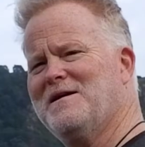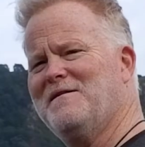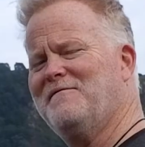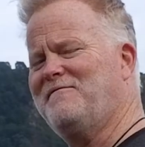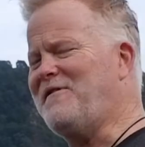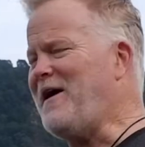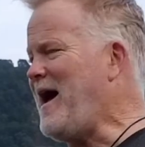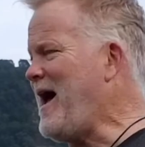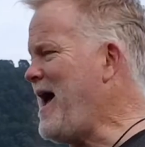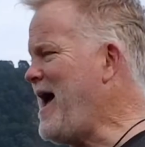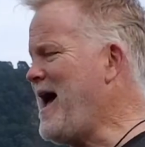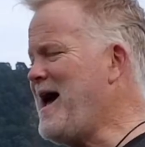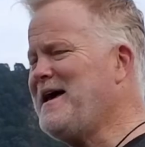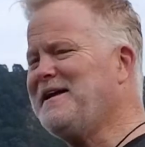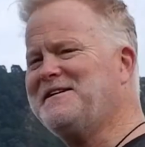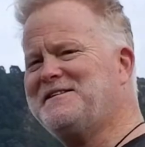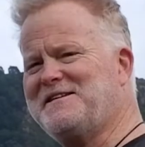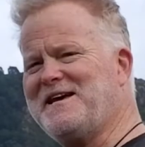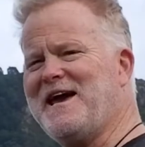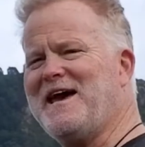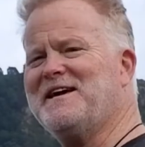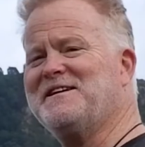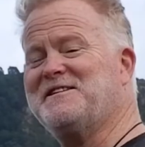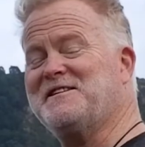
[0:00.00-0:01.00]

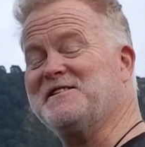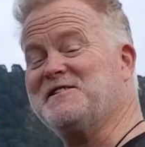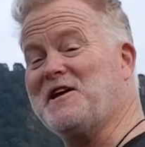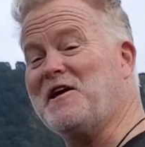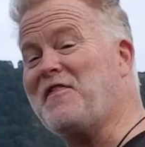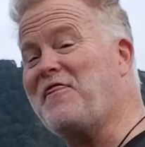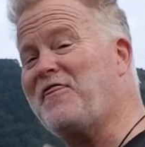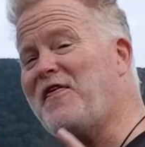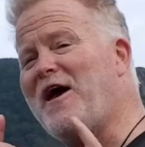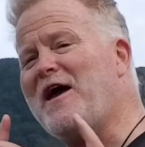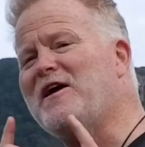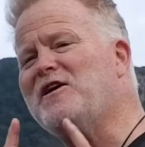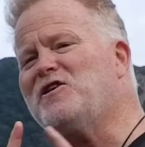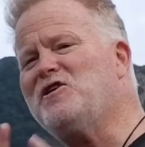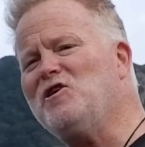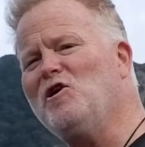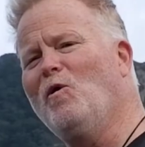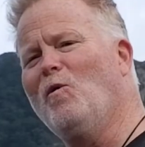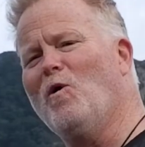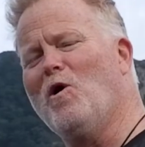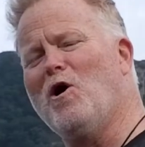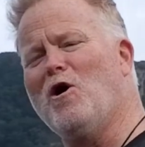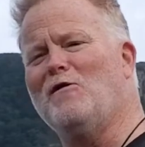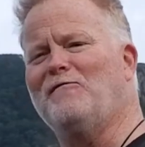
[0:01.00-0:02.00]
Fantastic. So thank you
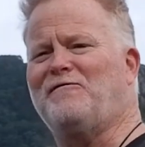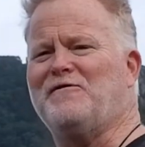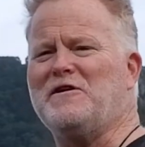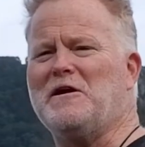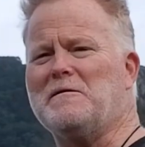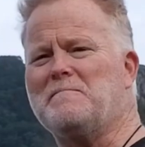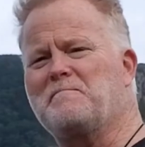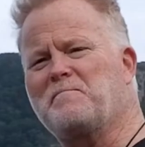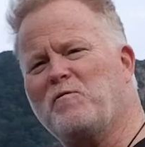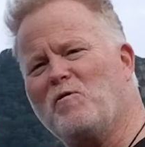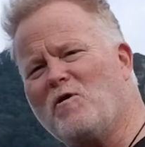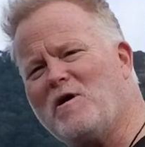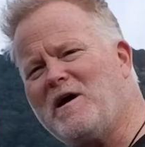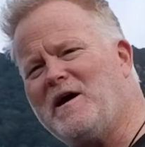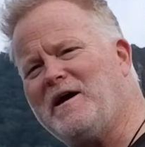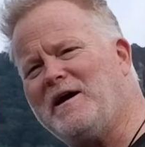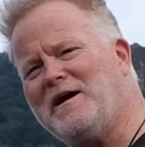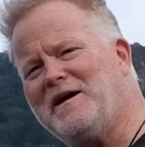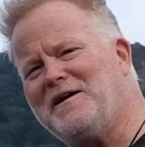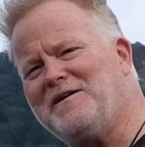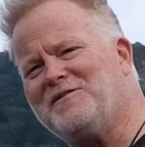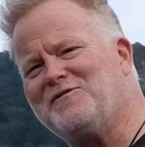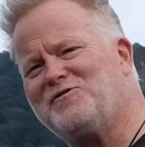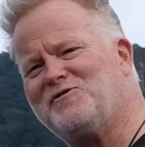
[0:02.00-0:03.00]
all for your
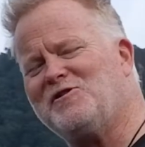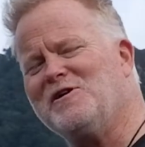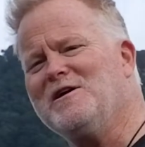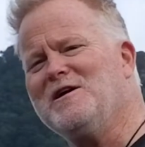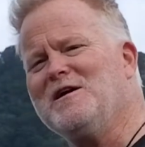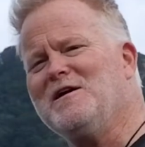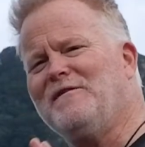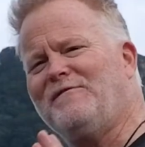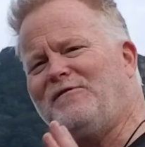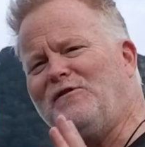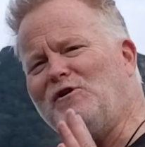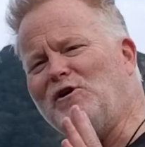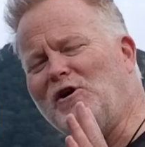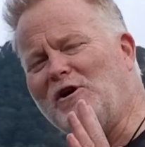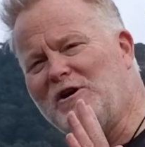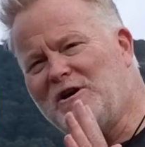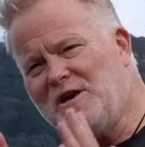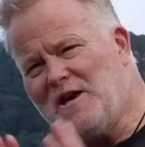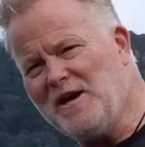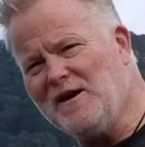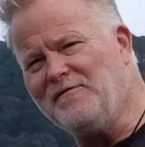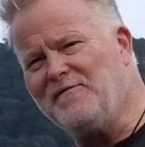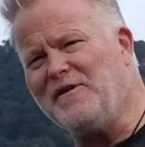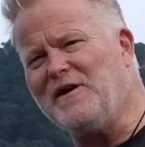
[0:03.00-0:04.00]
prayers, for your
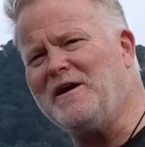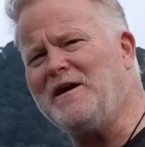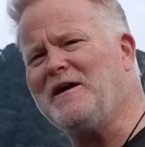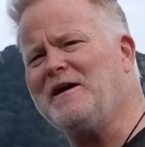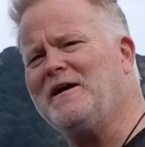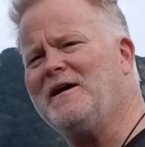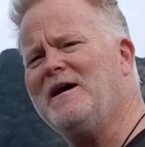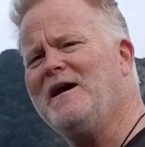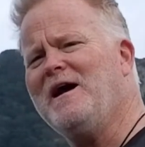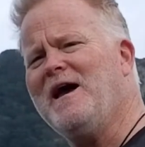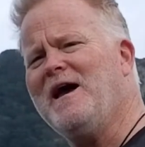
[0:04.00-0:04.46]
giving,